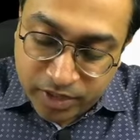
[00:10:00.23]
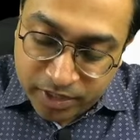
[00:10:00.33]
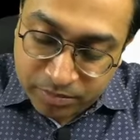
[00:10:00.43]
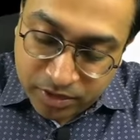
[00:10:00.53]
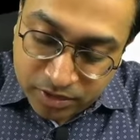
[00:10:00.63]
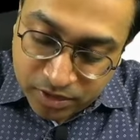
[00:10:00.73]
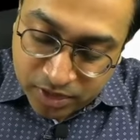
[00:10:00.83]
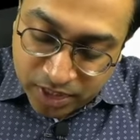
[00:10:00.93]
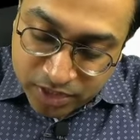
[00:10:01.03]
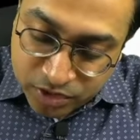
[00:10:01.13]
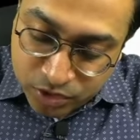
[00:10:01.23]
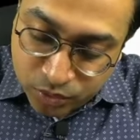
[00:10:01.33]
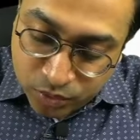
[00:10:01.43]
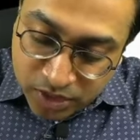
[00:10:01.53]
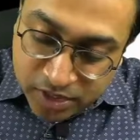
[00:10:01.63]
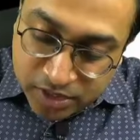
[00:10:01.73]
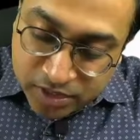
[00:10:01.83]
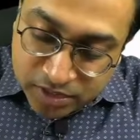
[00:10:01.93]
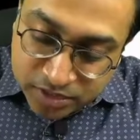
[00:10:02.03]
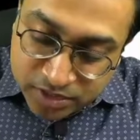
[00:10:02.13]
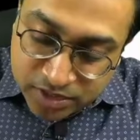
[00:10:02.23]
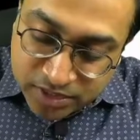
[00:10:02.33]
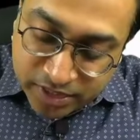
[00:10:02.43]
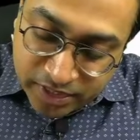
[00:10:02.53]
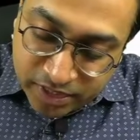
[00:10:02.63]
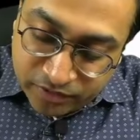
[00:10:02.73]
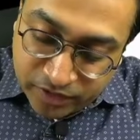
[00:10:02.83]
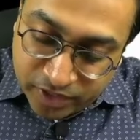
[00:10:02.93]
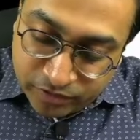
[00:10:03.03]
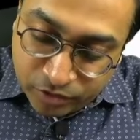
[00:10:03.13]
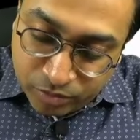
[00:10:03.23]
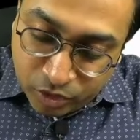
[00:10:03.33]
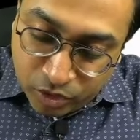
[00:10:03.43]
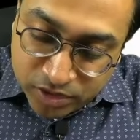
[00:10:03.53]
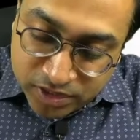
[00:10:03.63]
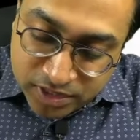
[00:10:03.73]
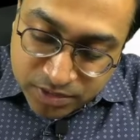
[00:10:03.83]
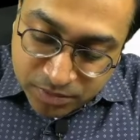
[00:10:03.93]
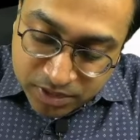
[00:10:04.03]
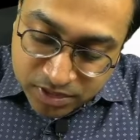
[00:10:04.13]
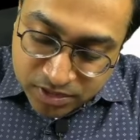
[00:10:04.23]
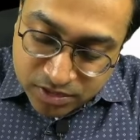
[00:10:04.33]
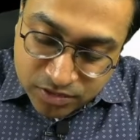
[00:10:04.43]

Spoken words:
me ask you, just identify from all these muscles